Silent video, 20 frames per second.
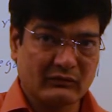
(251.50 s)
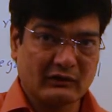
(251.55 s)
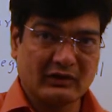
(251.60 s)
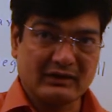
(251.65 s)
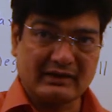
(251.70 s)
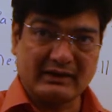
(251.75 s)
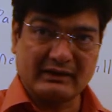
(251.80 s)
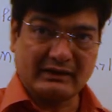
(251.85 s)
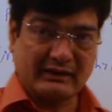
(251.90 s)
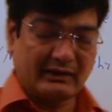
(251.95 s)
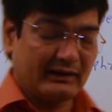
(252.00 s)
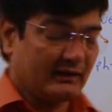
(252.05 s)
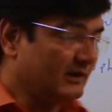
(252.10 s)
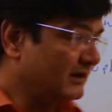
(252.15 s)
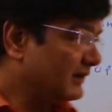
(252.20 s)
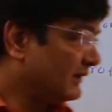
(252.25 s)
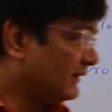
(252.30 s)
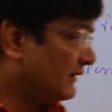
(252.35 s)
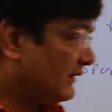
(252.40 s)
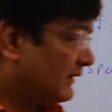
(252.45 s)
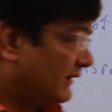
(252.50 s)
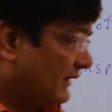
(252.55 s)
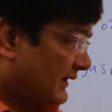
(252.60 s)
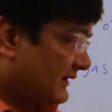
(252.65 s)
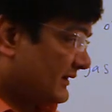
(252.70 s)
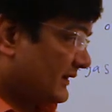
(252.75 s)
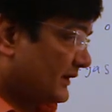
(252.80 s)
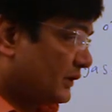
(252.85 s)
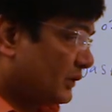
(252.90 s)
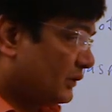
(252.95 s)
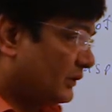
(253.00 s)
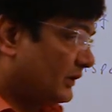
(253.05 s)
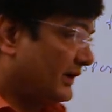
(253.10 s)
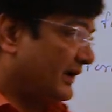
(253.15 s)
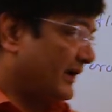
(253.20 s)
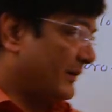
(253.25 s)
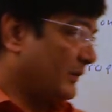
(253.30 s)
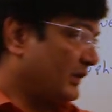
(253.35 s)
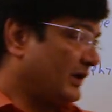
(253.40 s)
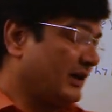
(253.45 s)
Is it clear? As I told,
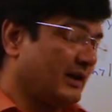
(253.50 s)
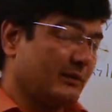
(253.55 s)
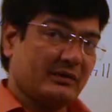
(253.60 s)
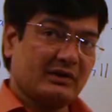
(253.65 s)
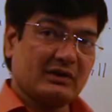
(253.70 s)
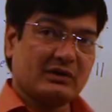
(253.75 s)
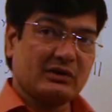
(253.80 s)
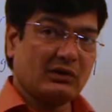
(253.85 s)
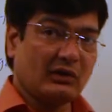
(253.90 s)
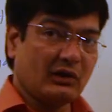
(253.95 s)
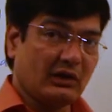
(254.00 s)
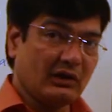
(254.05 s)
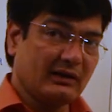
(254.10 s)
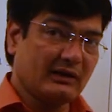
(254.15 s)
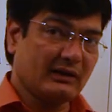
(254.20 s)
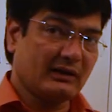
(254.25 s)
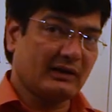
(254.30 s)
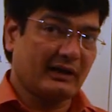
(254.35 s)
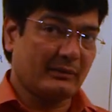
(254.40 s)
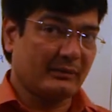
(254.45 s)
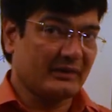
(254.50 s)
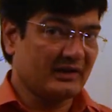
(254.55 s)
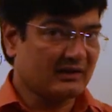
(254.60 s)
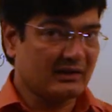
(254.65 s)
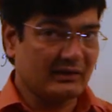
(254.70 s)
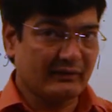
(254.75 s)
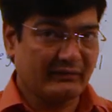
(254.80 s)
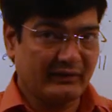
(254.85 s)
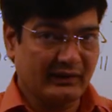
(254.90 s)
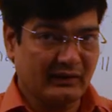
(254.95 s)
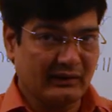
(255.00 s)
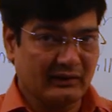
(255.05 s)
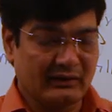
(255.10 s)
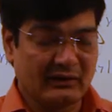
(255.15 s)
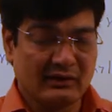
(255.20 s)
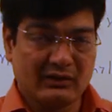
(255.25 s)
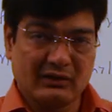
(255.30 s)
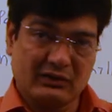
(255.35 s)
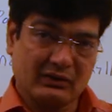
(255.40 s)
apocarpous, all the carpels are free,